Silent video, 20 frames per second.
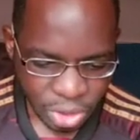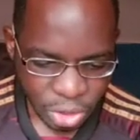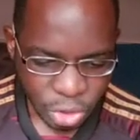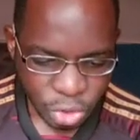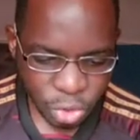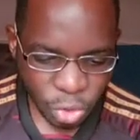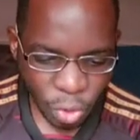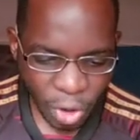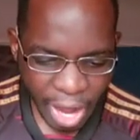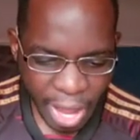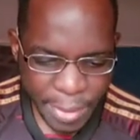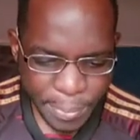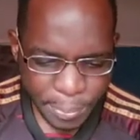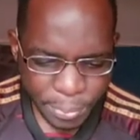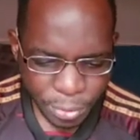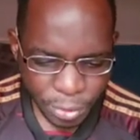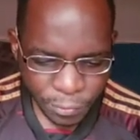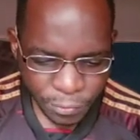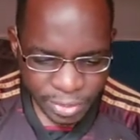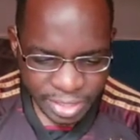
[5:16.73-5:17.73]
So I
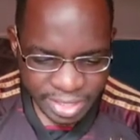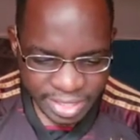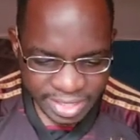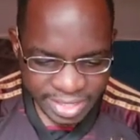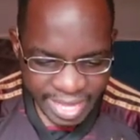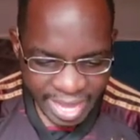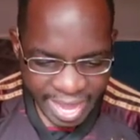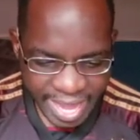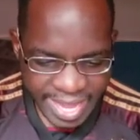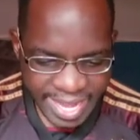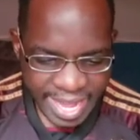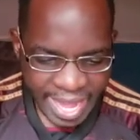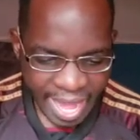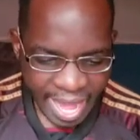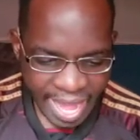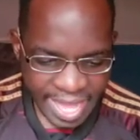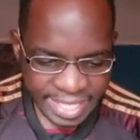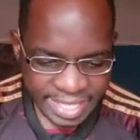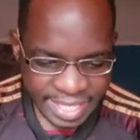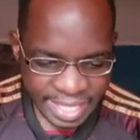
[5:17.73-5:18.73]
prophesied
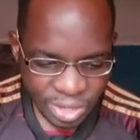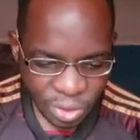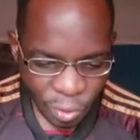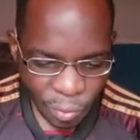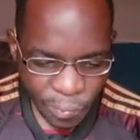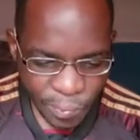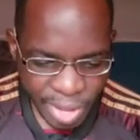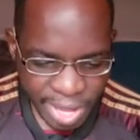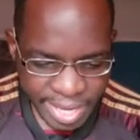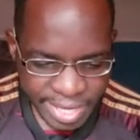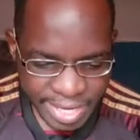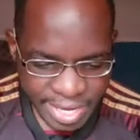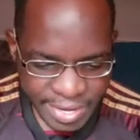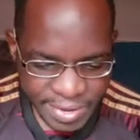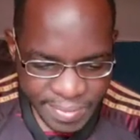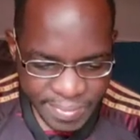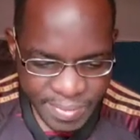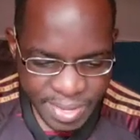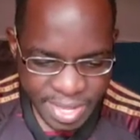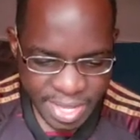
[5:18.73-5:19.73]
as he
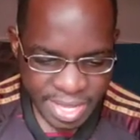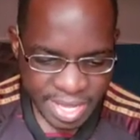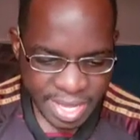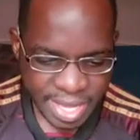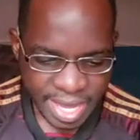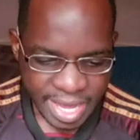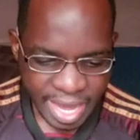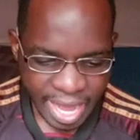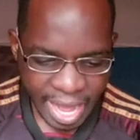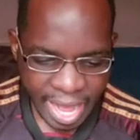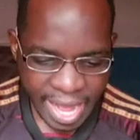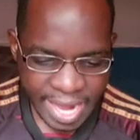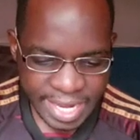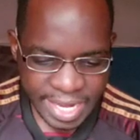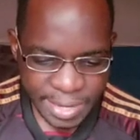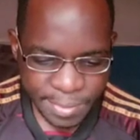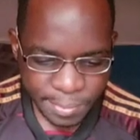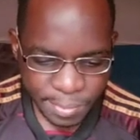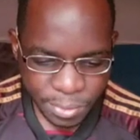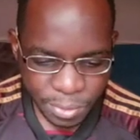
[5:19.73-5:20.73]
commanded me,
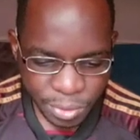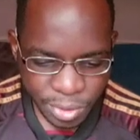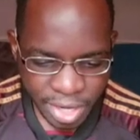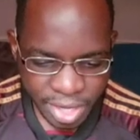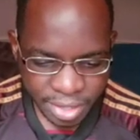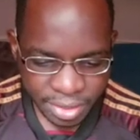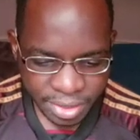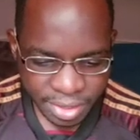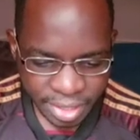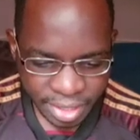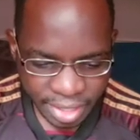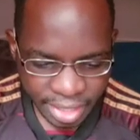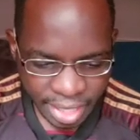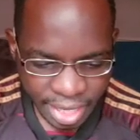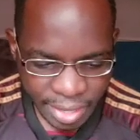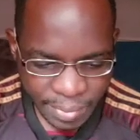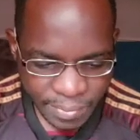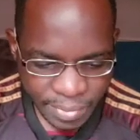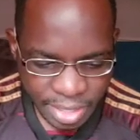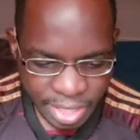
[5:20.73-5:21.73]
and a breath
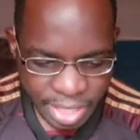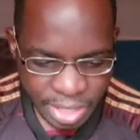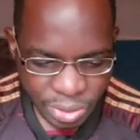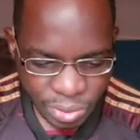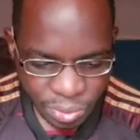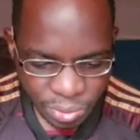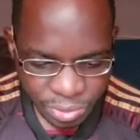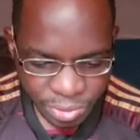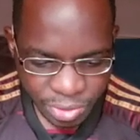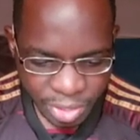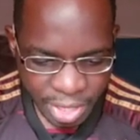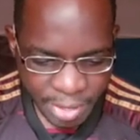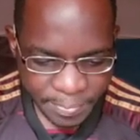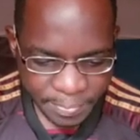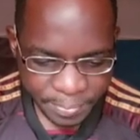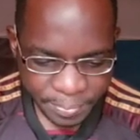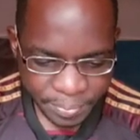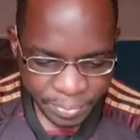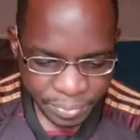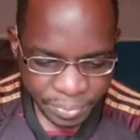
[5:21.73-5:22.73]
came into
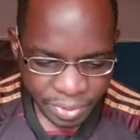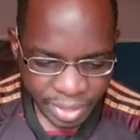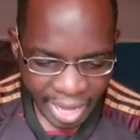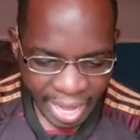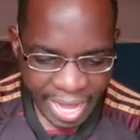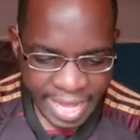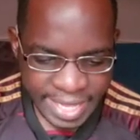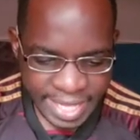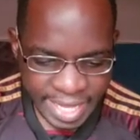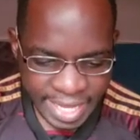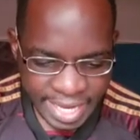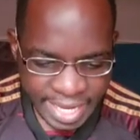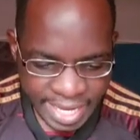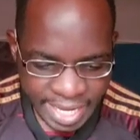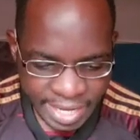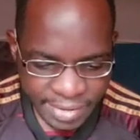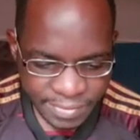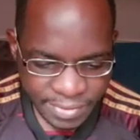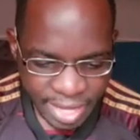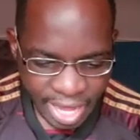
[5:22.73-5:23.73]
them, and they
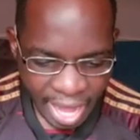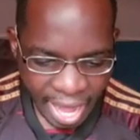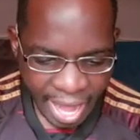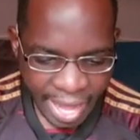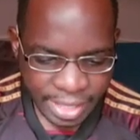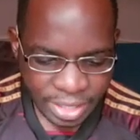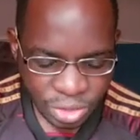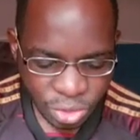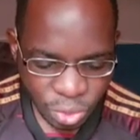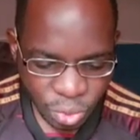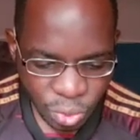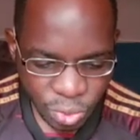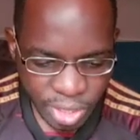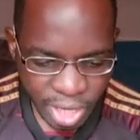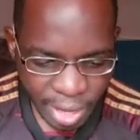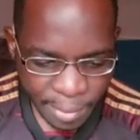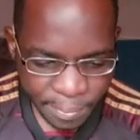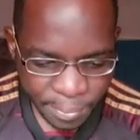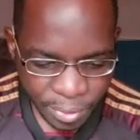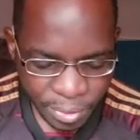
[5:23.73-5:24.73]
lived and stood
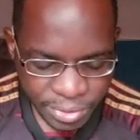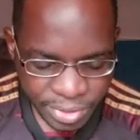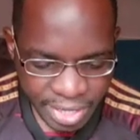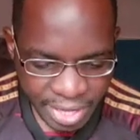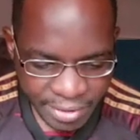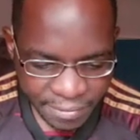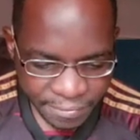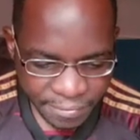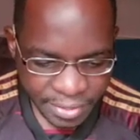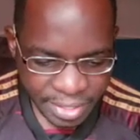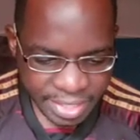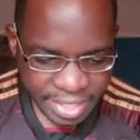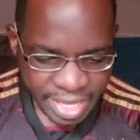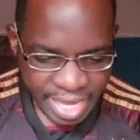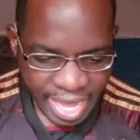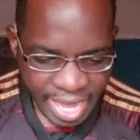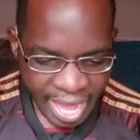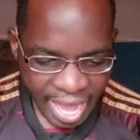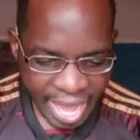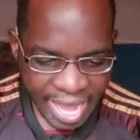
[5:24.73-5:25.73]
upon their feet,
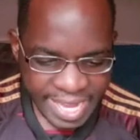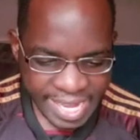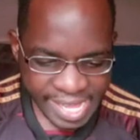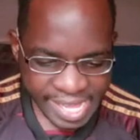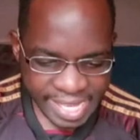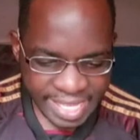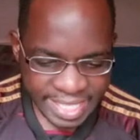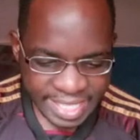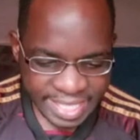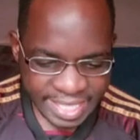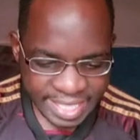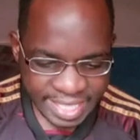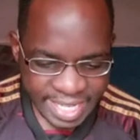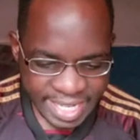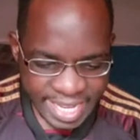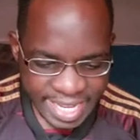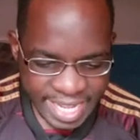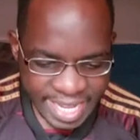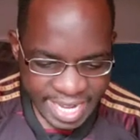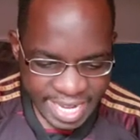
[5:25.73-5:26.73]
an
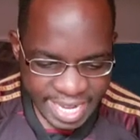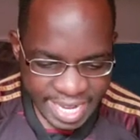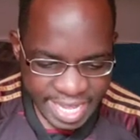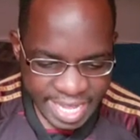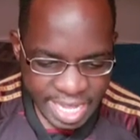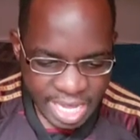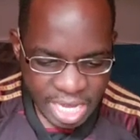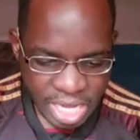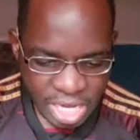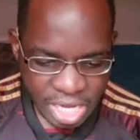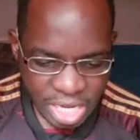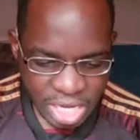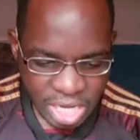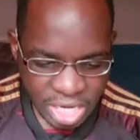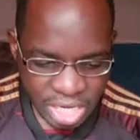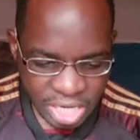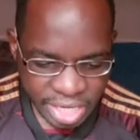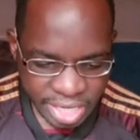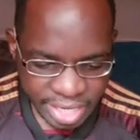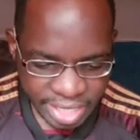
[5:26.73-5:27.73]
exceedingly
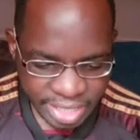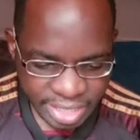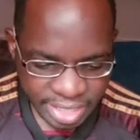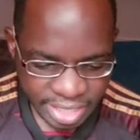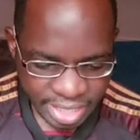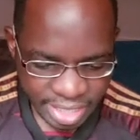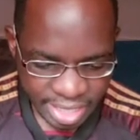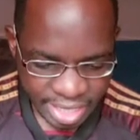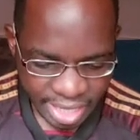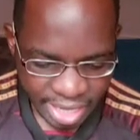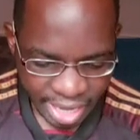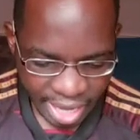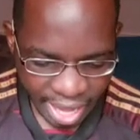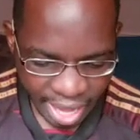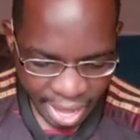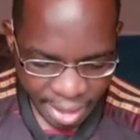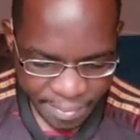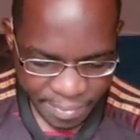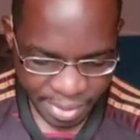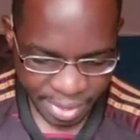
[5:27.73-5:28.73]
great
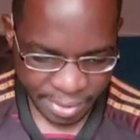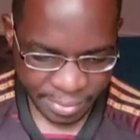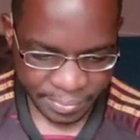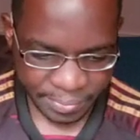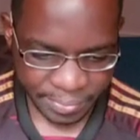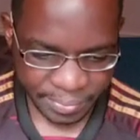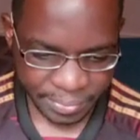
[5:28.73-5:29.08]
army.